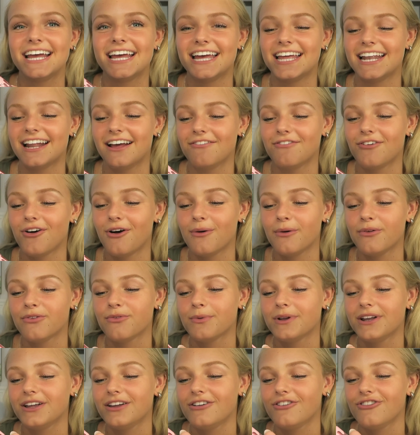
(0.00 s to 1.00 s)
and I've always
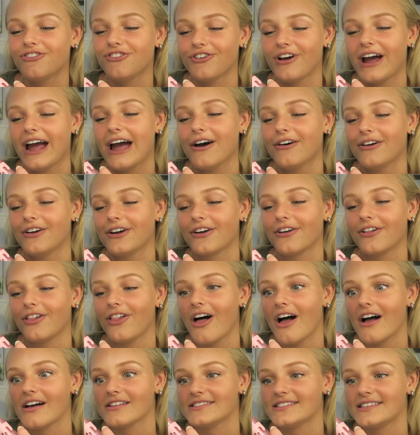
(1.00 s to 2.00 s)
wanted to try out her
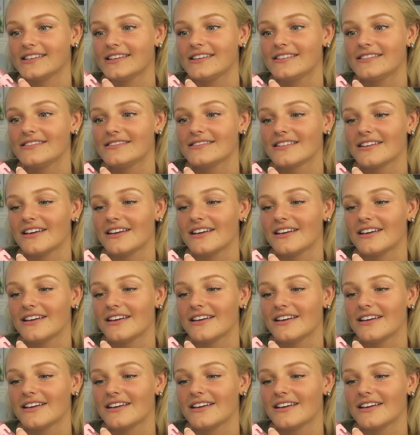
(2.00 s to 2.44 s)
glosses